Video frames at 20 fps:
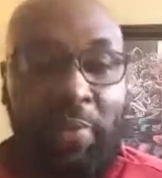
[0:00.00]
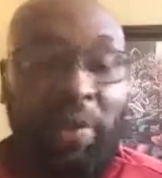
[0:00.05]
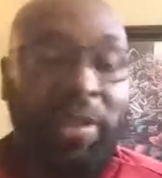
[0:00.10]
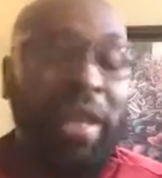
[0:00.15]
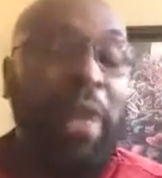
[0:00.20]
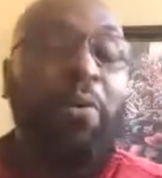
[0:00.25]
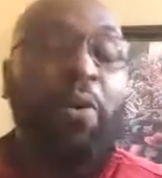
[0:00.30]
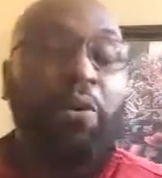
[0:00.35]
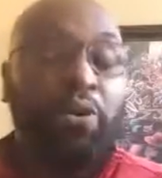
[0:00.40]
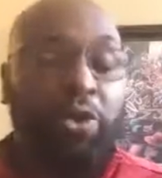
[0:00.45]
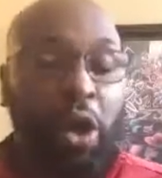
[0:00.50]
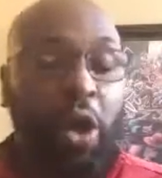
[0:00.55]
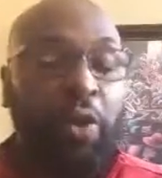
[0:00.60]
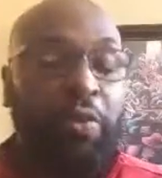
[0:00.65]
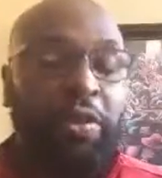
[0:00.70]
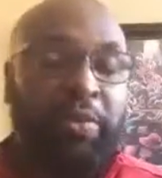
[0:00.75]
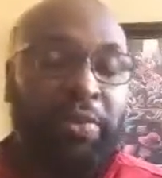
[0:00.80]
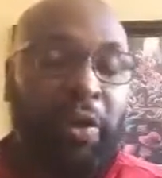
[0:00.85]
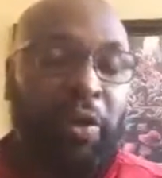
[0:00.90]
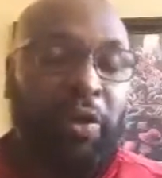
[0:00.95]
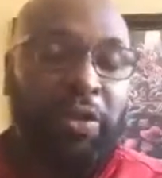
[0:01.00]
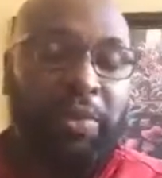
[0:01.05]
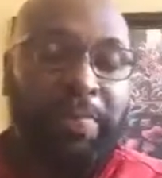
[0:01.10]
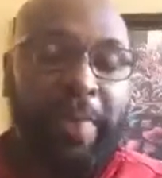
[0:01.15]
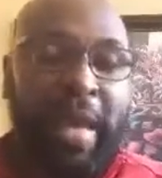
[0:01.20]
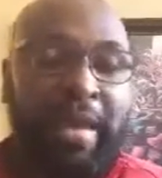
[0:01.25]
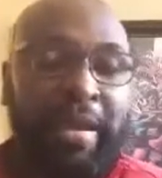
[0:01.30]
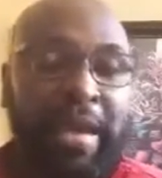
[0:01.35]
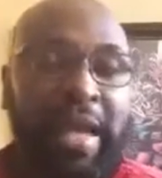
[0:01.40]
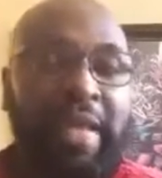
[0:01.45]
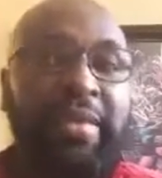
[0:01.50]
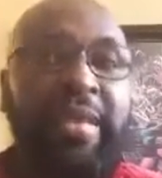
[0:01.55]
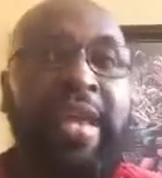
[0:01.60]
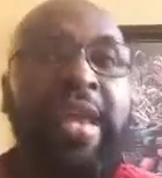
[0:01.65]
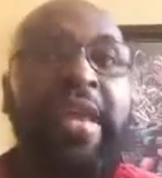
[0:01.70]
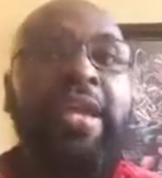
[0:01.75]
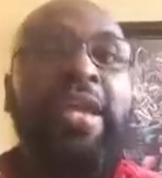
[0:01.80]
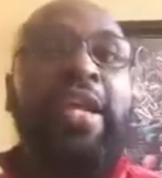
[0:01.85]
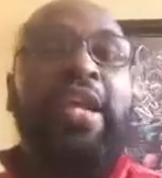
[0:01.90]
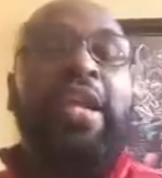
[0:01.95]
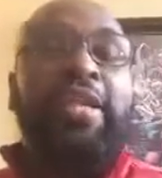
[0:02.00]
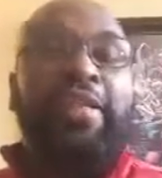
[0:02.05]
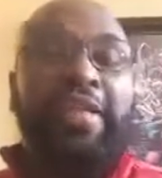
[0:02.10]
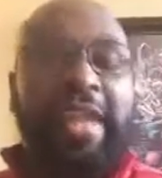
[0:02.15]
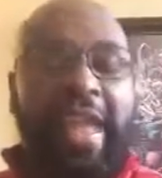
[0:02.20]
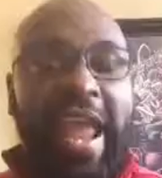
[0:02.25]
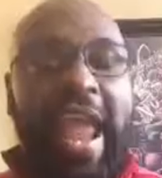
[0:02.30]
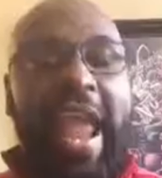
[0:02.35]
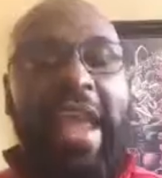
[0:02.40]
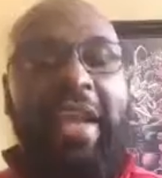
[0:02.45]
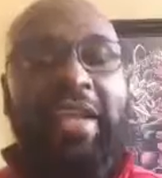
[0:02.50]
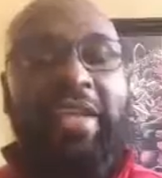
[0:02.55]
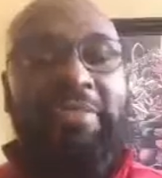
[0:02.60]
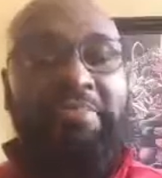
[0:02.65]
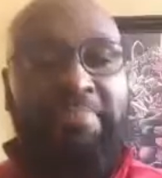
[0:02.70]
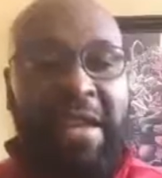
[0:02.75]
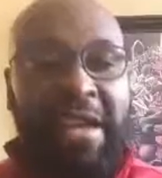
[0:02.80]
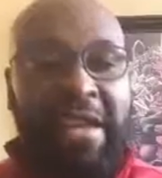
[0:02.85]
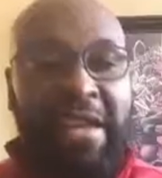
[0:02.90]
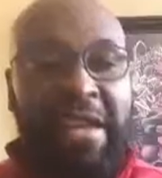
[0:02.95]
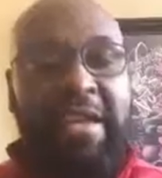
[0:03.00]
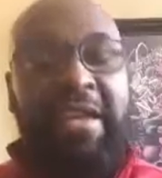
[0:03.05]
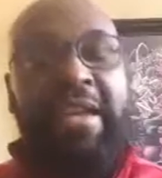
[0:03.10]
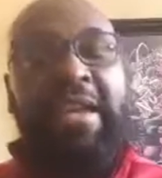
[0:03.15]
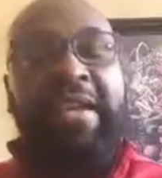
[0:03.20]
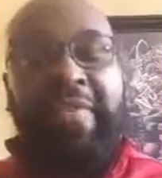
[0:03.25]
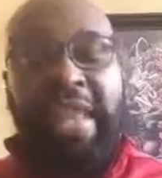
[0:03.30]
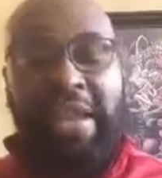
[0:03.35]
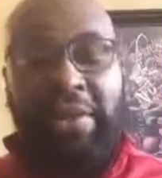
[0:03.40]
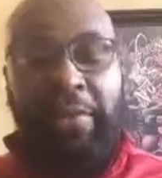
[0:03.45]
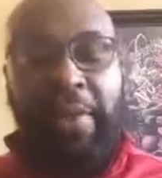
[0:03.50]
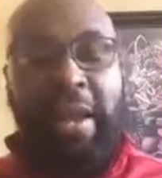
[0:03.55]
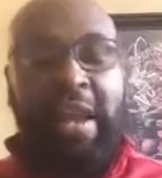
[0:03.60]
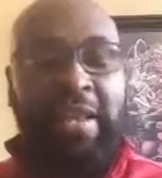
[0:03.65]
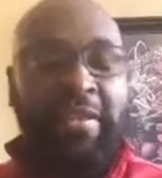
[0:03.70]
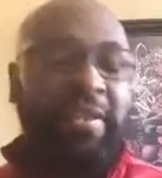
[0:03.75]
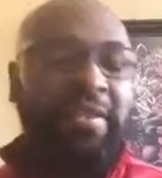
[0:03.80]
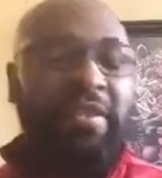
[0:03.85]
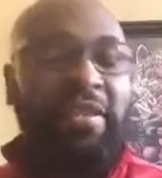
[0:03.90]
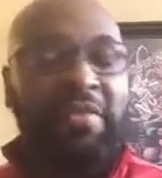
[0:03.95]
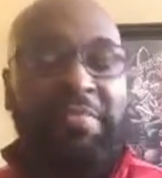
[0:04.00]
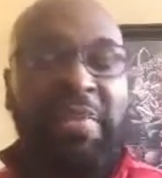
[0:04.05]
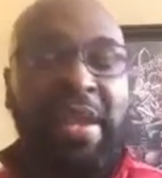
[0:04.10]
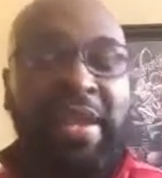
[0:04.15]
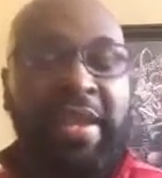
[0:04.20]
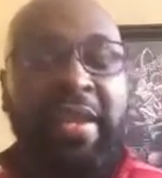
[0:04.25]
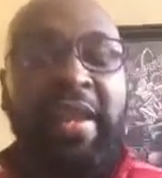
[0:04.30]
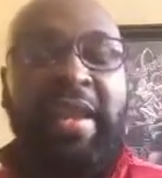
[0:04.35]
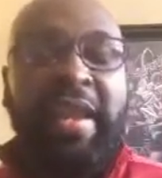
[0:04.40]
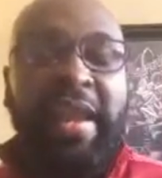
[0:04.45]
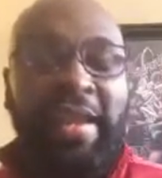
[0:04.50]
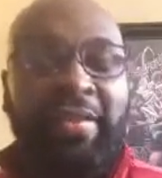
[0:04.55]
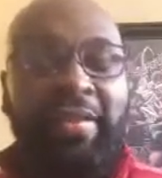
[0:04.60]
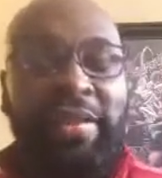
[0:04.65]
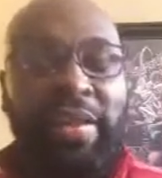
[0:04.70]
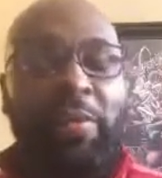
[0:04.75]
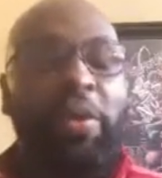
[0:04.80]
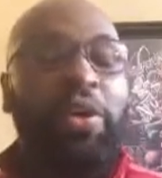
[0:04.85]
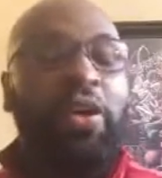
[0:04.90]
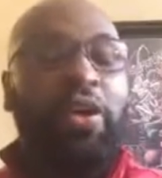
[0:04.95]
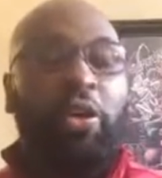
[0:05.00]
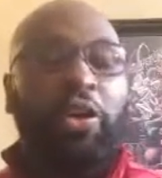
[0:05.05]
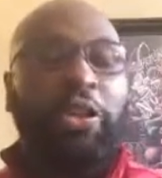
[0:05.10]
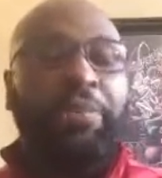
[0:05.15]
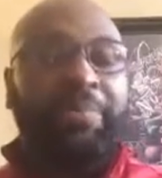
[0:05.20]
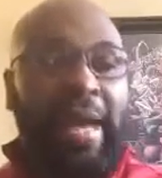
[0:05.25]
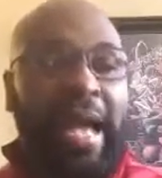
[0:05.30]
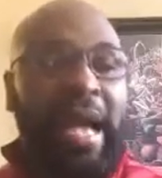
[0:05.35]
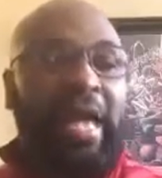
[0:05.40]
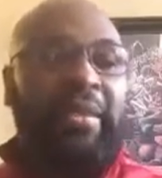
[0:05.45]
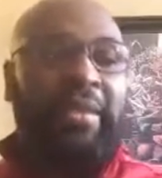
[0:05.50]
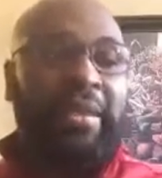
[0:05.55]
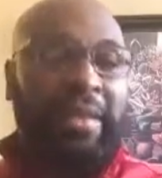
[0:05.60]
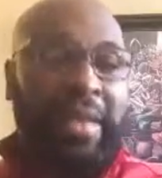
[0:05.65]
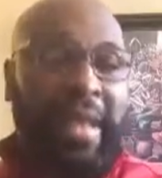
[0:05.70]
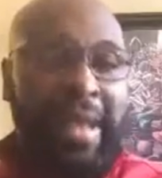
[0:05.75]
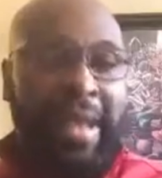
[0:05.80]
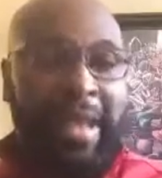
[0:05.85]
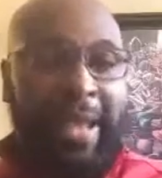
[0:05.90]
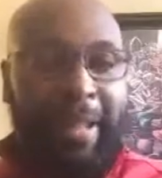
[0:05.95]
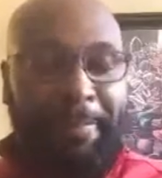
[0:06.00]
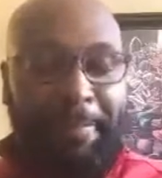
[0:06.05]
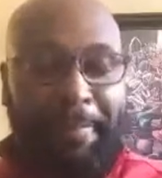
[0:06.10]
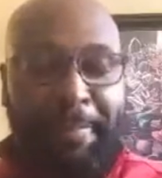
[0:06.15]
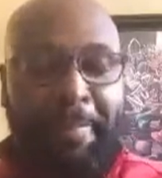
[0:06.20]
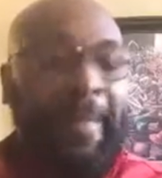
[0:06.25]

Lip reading: Well, they weren't told to go to spy the land. They had a committee. They created this committee and said, we're going to go spy out the land.